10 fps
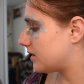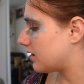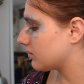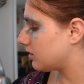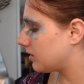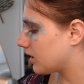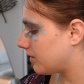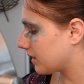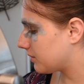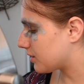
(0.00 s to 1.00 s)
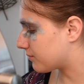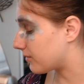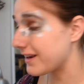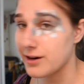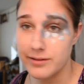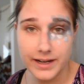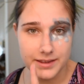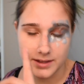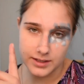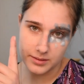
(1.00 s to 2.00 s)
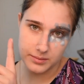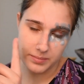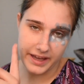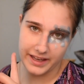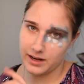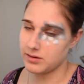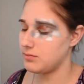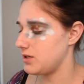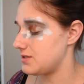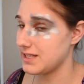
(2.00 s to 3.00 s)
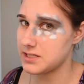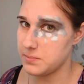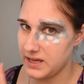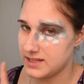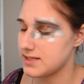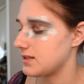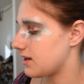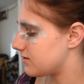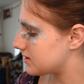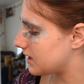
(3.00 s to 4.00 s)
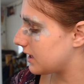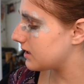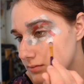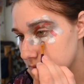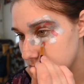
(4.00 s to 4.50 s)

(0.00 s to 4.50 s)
I'm gonna be going in with a brighter red than the paint I'm gonna be using as a base on the other side.